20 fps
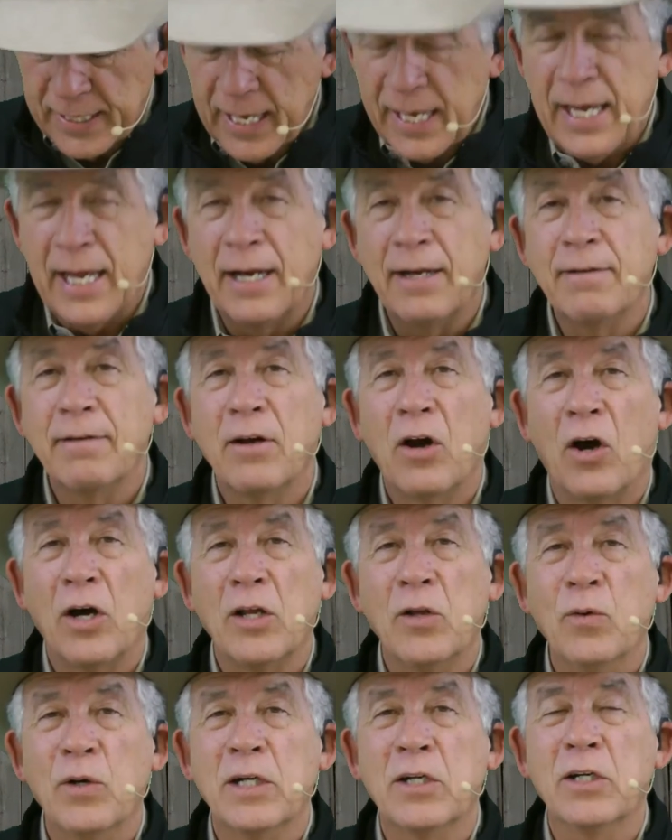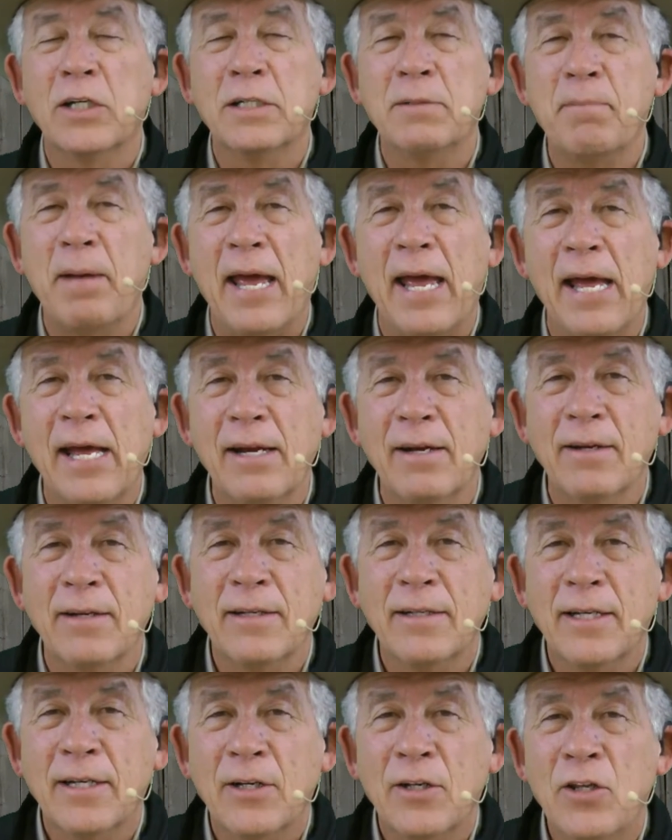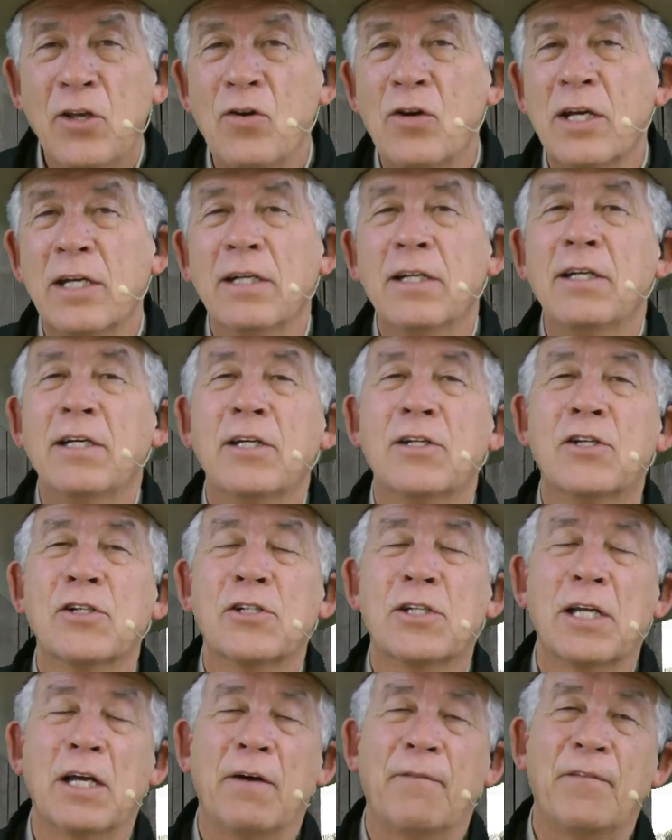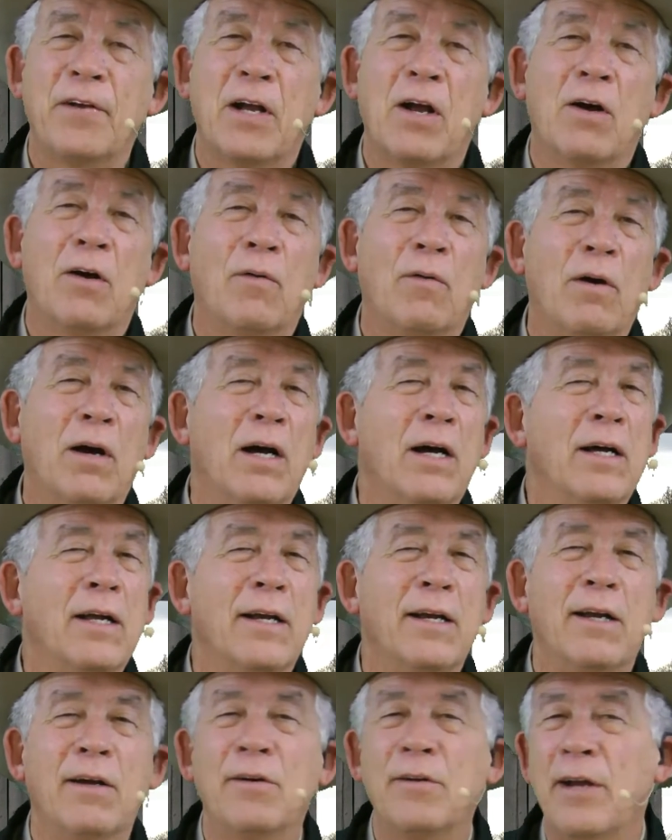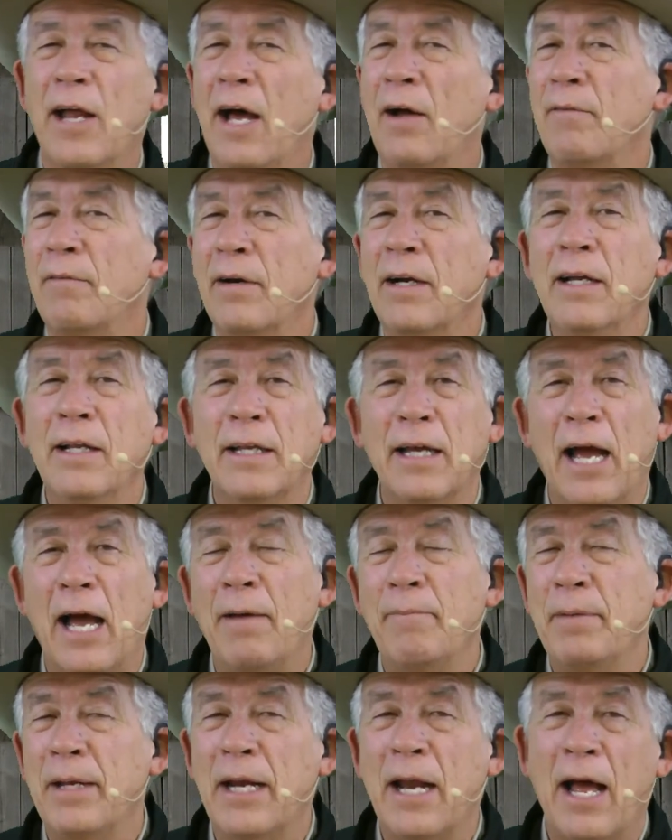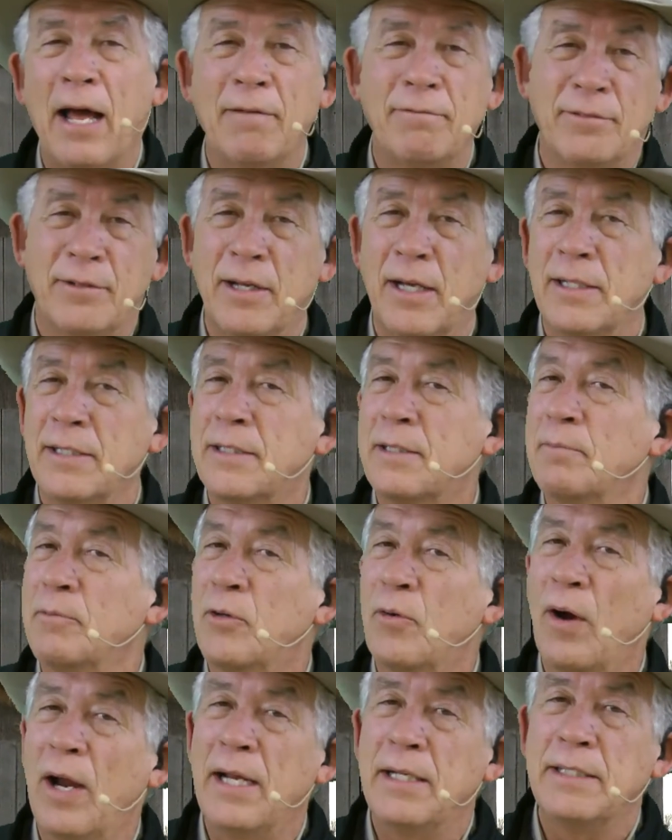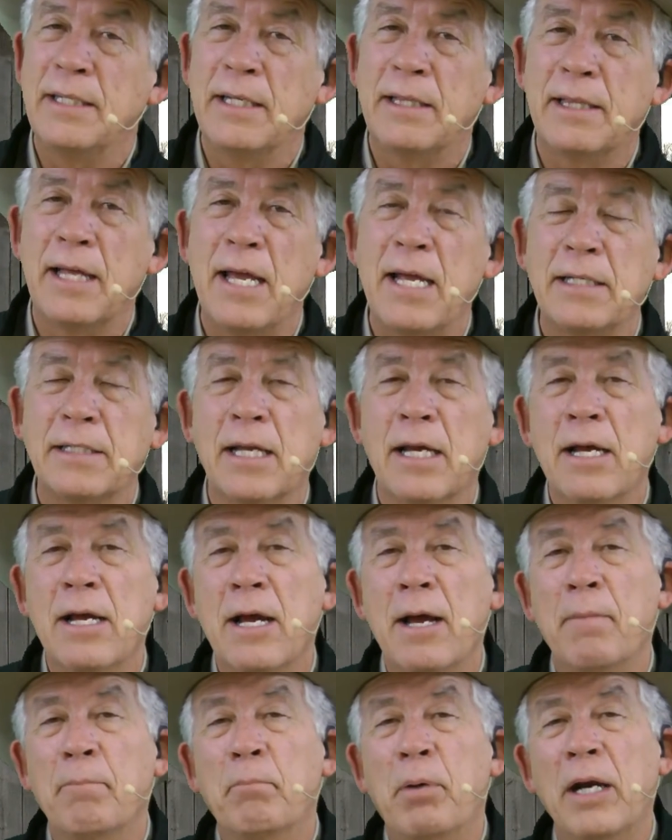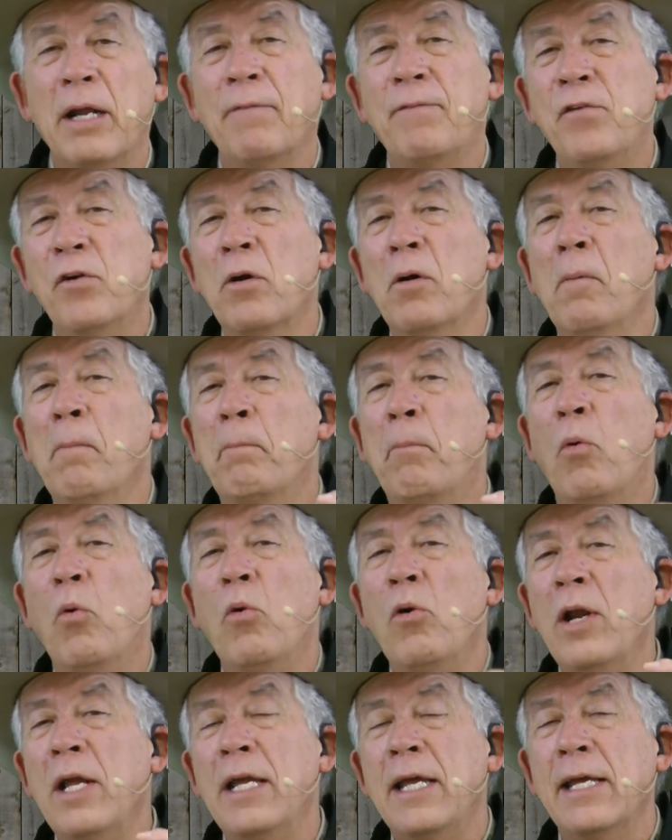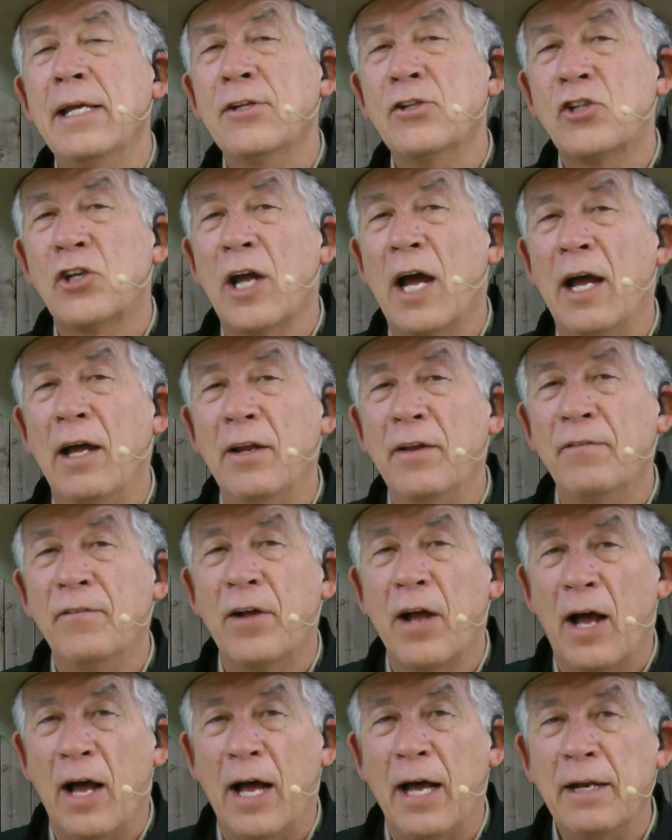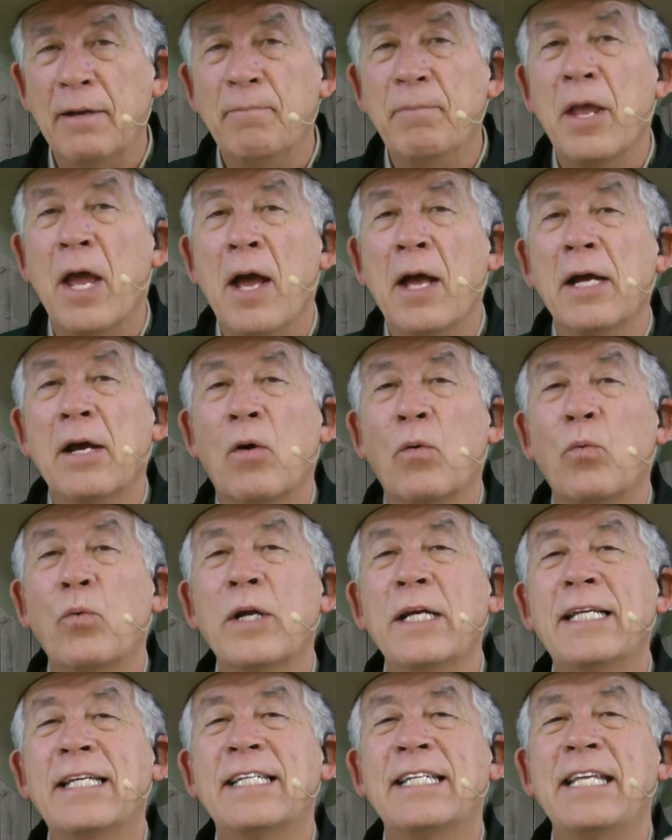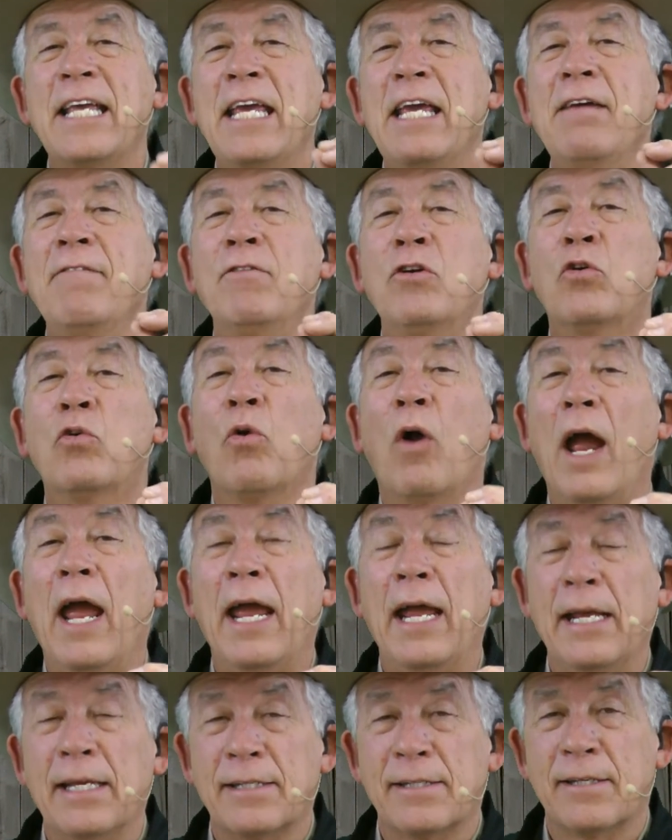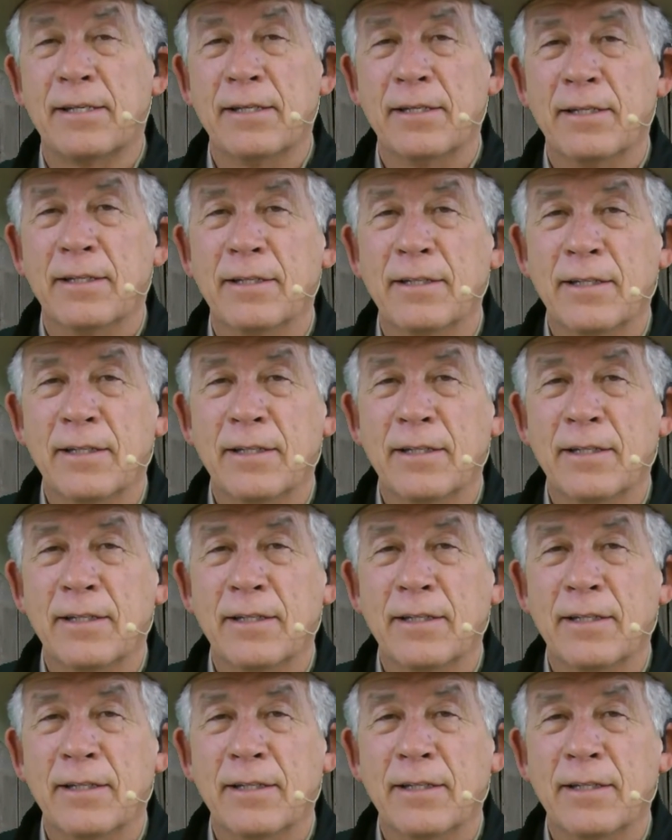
again, are you a good man? You can look at yourself and go, well, no, not really. I mean, I've done some crazy things. But if you're a born-again child of God, receive grace,